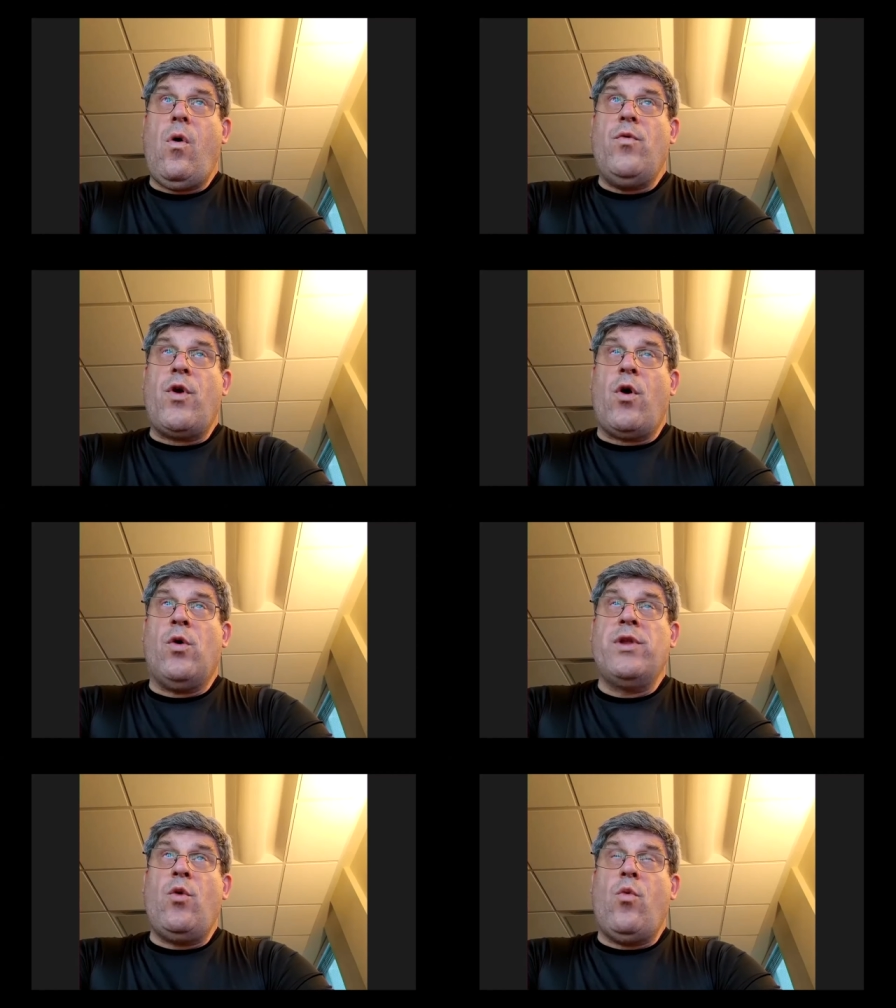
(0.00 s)
the
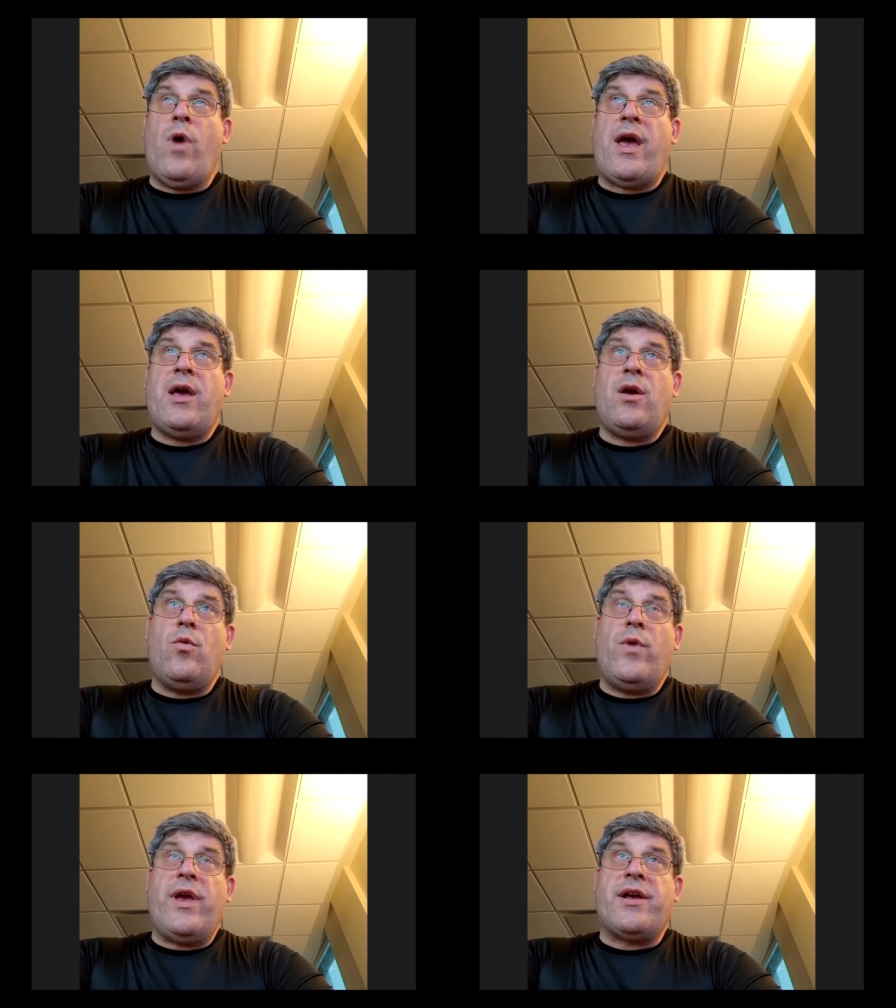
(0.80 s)
only way
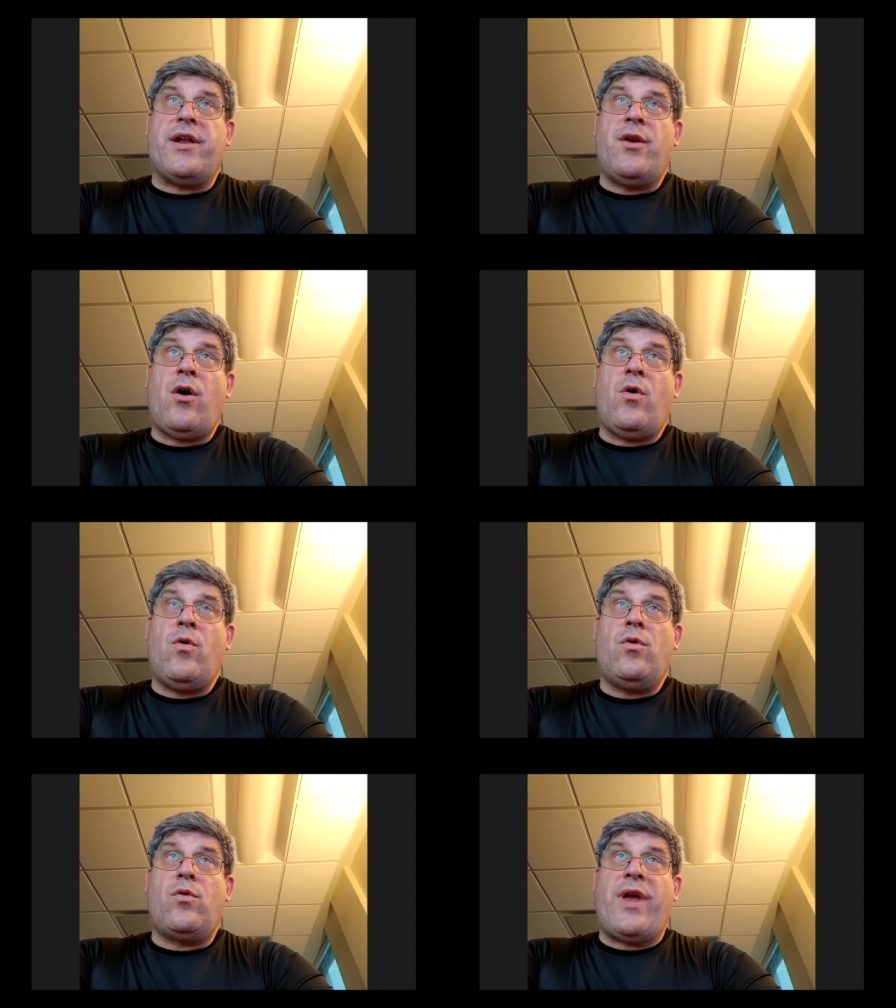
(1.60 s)
we can
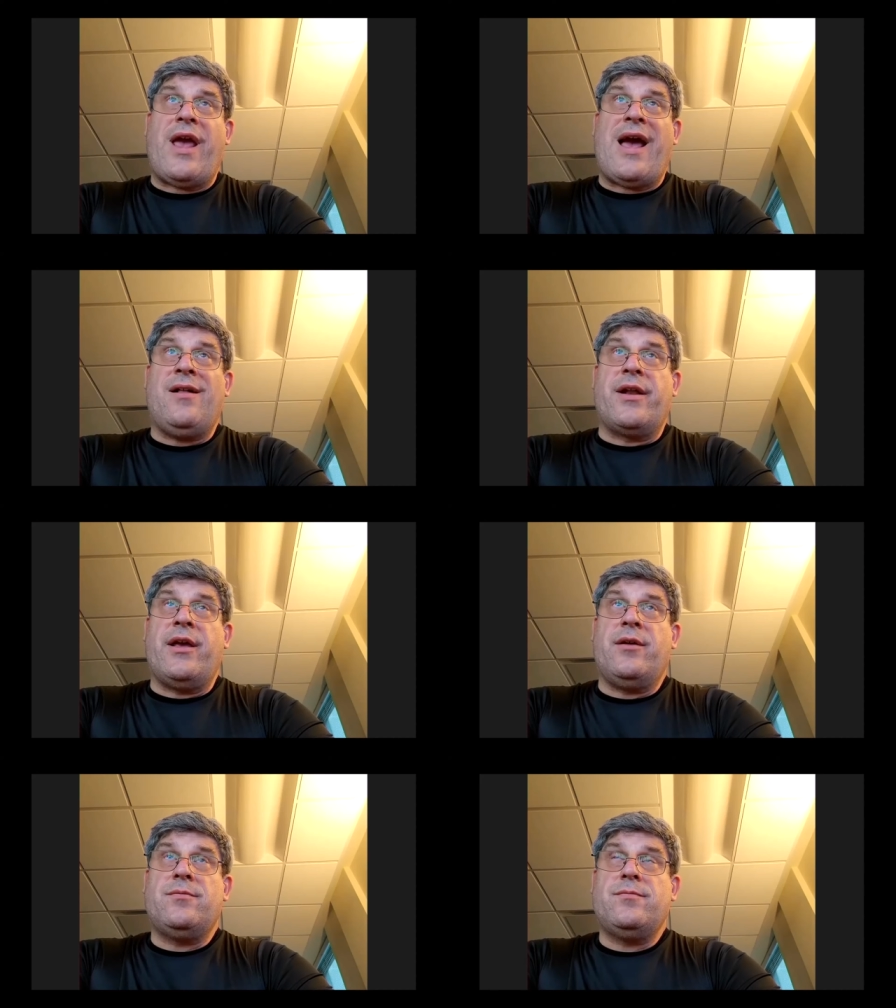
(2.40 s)
know reality